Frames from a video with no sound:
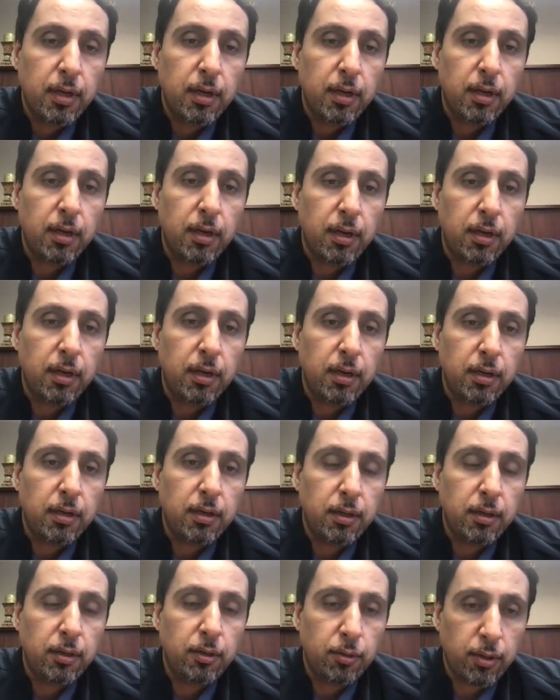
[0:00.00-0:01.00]

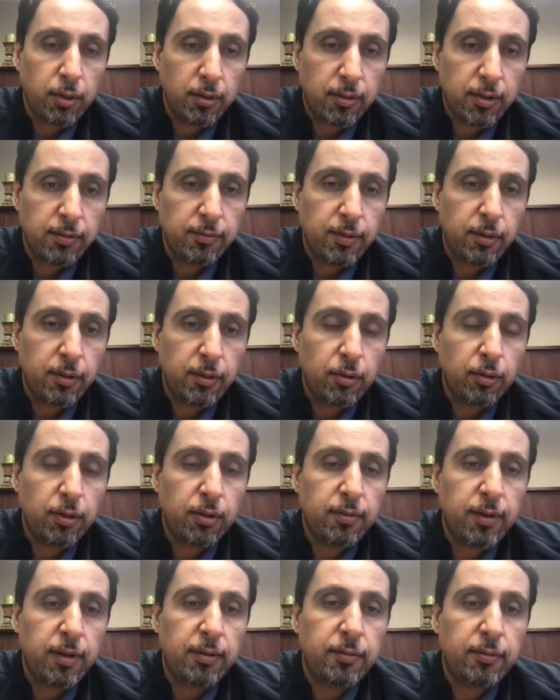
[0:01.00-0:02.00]
severe aortic
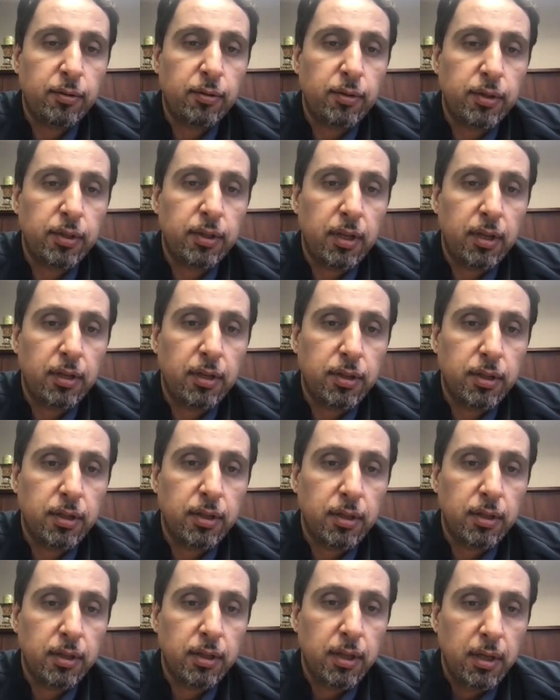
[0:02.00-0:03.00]
valve
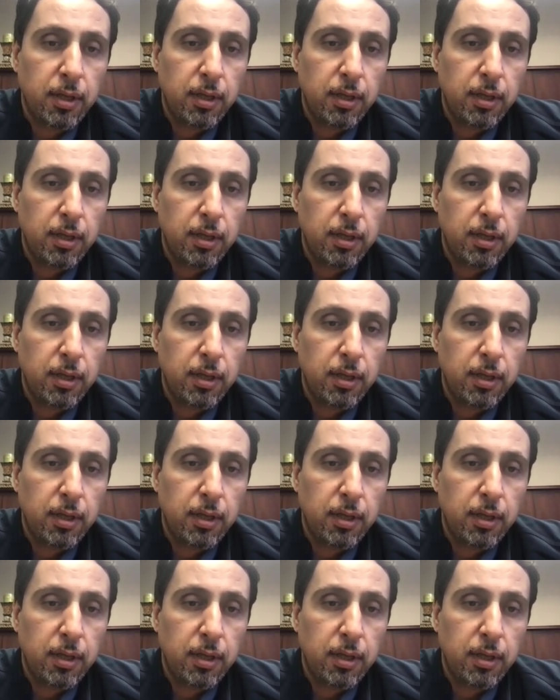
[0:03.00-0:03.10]
regurgitation,